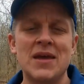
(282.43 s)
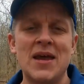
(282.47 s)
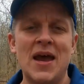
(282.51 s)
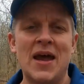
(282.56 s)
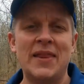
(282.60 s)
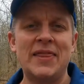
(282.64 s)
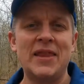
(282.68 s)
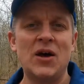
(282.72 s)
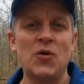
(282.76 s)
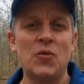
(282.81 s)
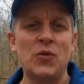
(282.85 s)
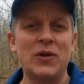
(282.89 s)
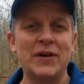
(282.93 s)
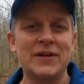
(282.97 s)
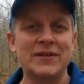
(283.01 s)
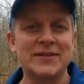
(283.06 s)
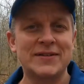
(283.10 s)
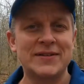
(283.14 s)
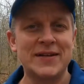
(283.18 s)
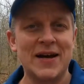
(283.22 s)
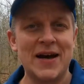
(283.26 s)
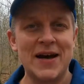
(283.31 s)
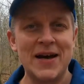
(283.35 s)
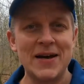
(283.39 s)
And then when it's
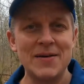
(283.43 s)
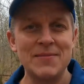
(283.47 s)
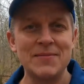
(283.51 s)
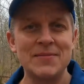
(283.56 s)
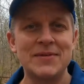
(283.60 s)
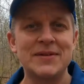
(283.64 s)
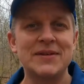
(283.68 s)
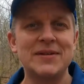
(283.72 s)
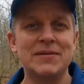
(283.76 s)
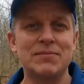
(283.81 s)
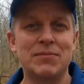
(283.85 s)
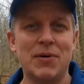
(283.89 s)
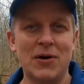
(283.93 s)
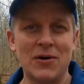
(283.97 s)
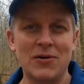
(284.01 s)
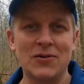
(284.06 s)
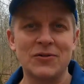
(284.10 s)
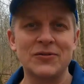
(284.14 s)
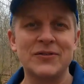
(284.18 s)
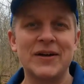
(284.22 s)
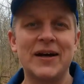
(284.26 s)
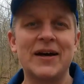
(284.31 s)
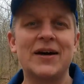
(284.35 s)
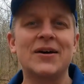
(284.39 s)
time to
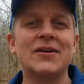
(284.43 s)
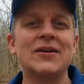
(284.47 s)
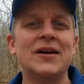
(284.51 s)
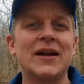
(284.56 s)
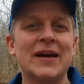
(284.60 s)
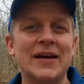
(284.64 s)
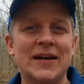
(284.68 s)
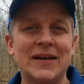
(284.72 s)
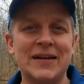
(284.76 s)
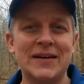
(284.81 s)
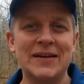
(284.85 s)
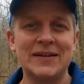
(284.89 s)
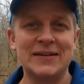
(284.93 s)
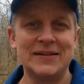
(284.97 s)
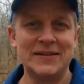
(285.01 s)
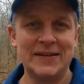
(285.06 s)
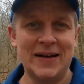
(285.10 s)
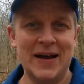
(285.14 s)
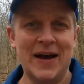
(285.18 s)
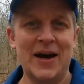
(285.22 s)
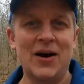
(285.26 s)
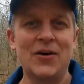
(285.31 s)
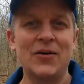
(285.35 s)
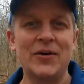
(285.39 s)
buckle down, like
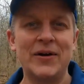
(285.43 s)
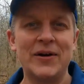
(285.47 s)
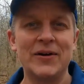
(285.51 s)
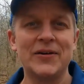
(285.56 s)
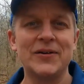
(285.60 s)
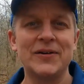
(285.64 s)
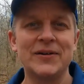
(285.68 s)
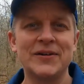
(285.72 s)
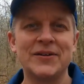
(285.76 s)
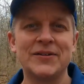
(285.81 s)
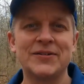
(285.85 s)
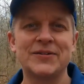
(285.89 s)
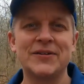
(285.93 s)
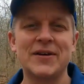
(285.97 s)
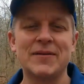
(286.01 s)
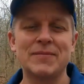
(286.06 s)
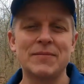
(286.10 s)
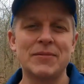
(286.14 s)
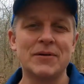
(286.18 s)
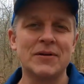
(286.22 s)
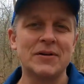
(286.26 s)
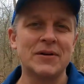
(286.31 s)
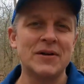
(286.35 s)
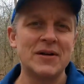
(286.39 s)
now here in
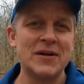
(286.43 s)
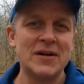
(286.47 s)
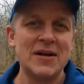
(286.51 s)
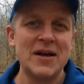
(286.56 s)
December,